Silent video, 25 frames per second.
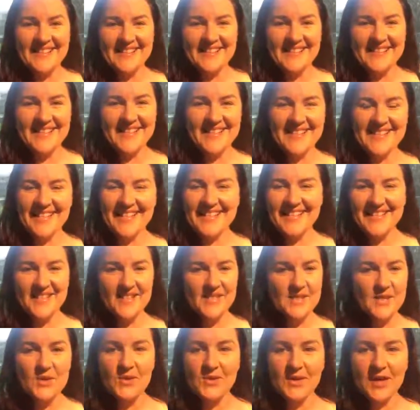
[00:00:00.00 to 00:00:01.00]
Saturday
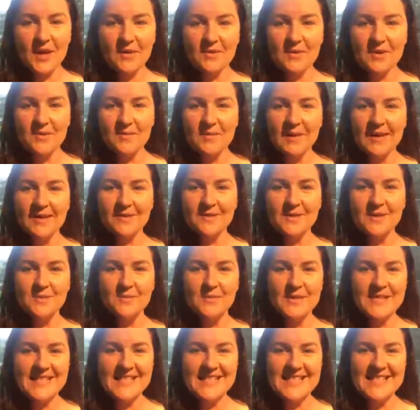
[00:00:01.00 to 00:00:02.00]
just caught up with me. It was a
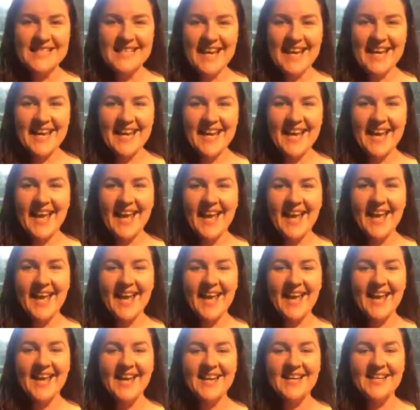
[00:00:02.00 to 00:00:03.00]
busy day
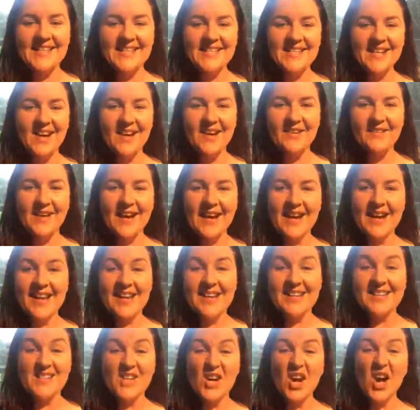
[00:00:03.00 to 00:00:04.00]
and I ran
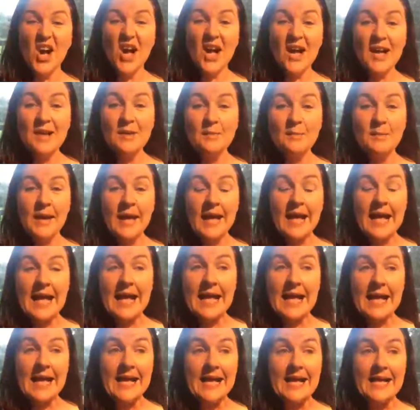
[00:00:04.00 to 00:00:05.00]
out of time
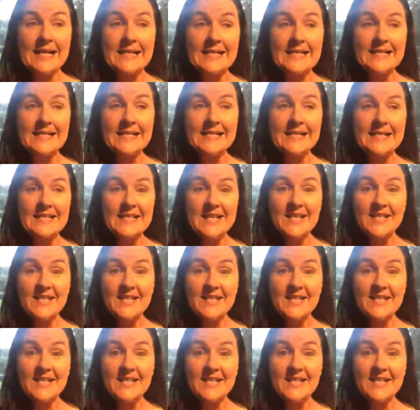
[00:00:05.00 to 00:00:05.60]
and